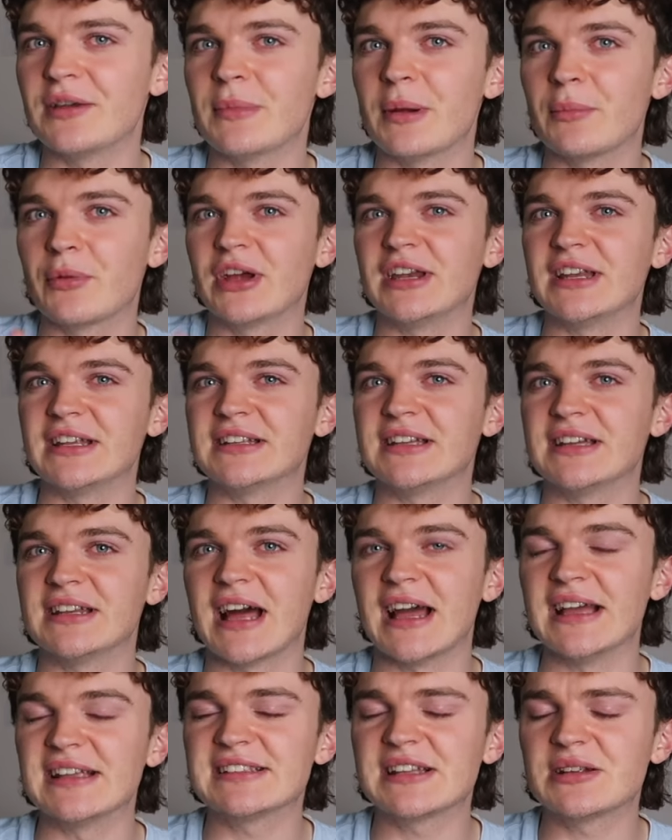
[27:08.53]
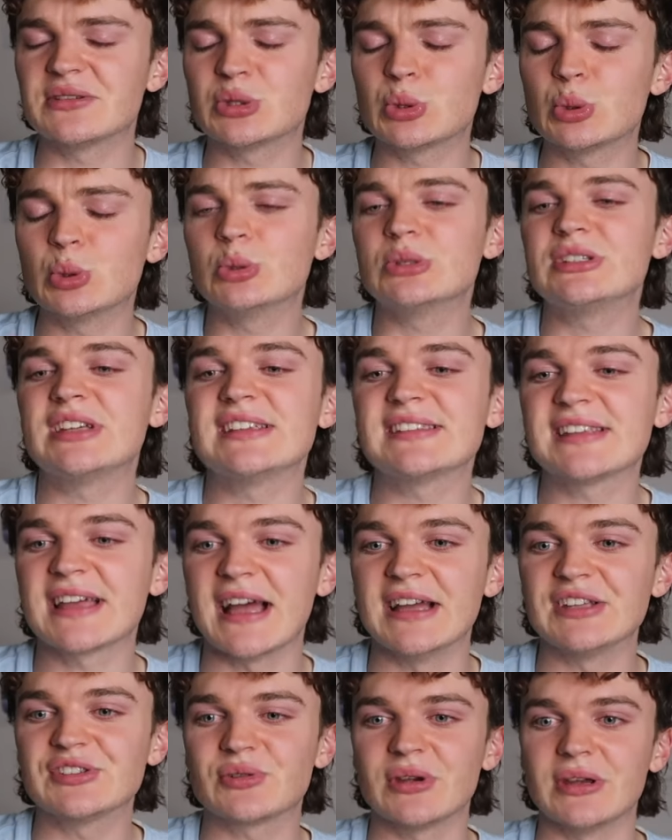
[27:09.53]
Remember, I didn't get ice, and I was like, ooh, it tastes like
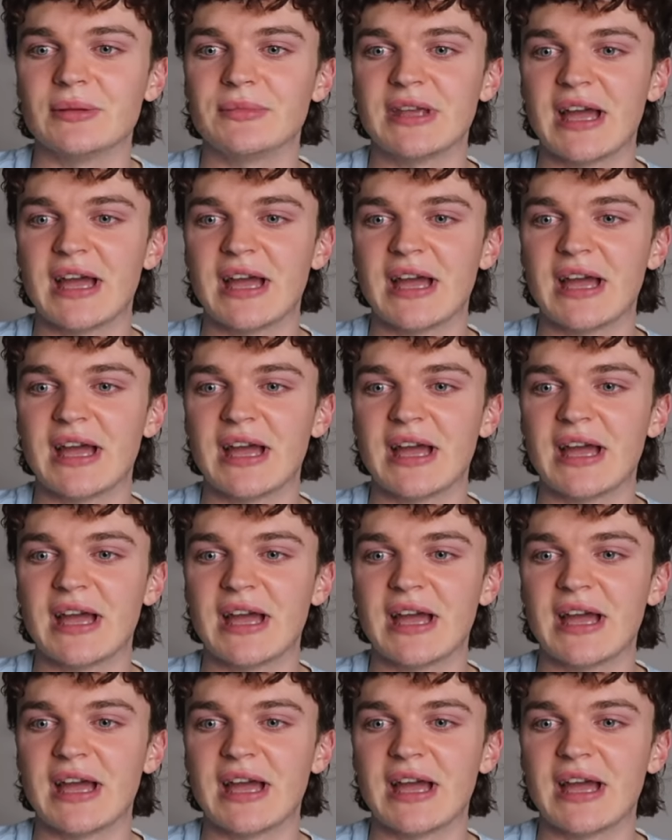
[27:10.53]
ice cream.